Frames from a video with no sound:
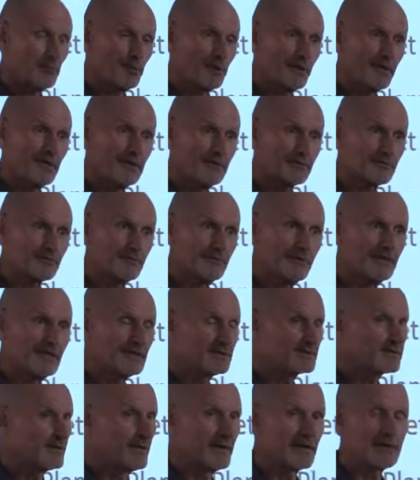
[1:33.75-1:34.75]
plant
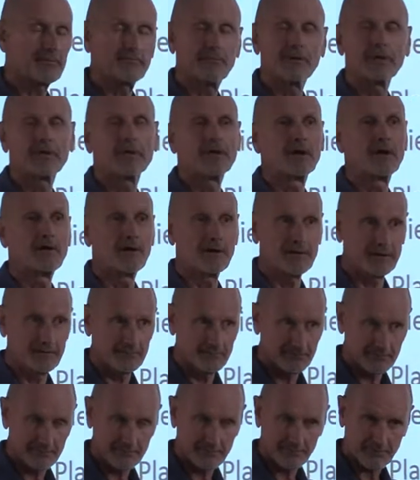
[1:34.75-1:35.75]
trees like we're
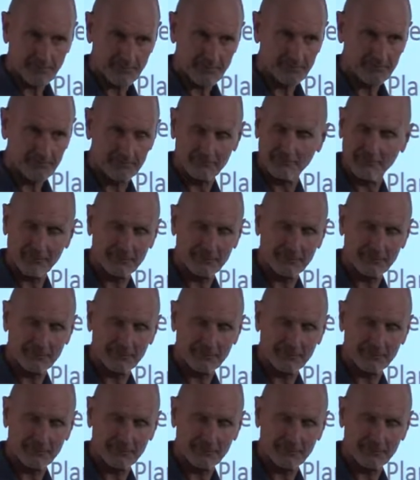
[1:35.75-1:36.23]
going,